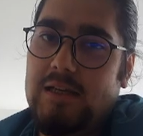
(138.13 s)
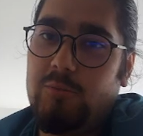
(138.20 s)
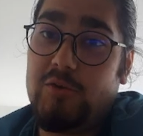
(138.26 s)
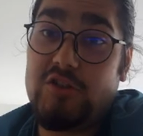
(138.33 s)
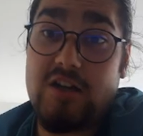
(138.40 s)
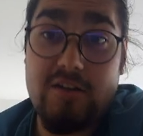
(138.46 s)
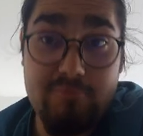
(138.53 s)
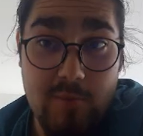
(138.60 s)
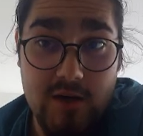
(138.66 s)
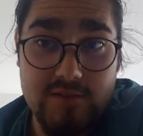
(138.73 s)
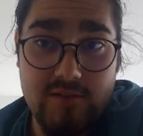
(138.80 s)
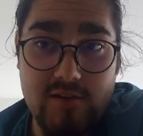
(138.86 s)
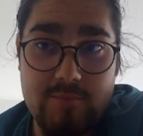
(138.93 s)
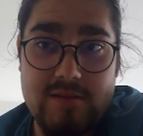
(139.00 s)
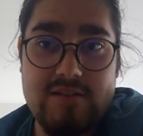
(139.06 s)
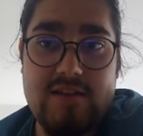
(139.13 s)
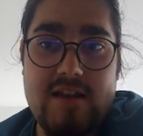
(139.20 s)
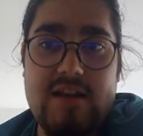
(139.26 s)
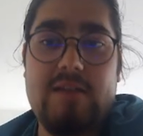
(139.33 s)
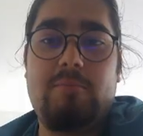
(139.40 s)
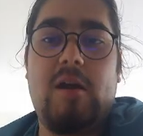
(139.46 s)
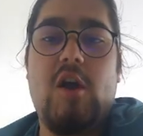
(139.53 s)
which I've marked as a
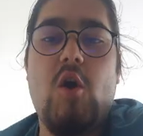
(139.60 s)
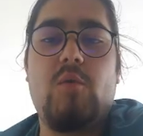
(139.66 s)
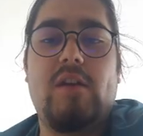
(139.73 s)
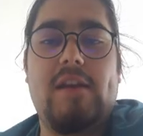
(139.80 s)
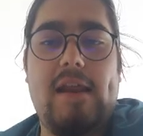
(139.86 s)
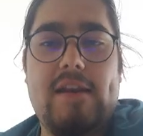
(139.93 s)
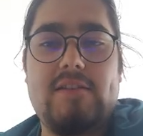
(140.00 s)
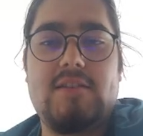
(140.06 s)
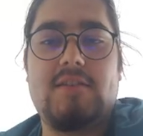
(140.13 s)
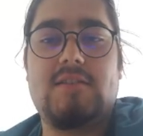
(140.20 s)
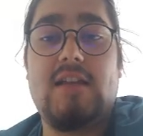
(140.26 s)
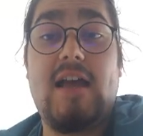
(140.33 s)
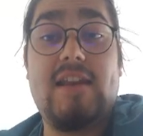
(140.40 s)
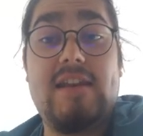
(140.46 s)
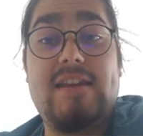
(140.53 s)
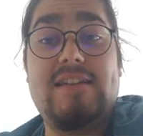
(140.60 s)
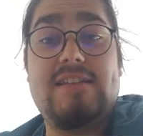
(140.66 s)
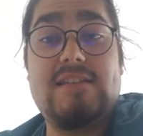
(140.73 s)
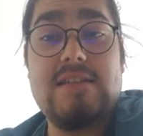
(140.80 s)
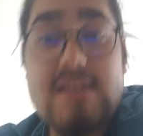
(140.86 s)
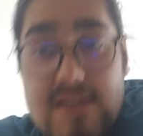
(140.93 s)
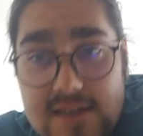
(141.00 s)
mistake in my own analysis, and
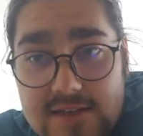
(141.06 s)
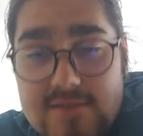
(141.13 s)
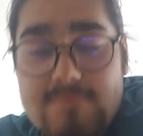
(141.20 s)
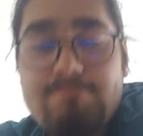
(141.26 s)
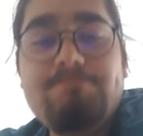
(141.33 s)
indeed,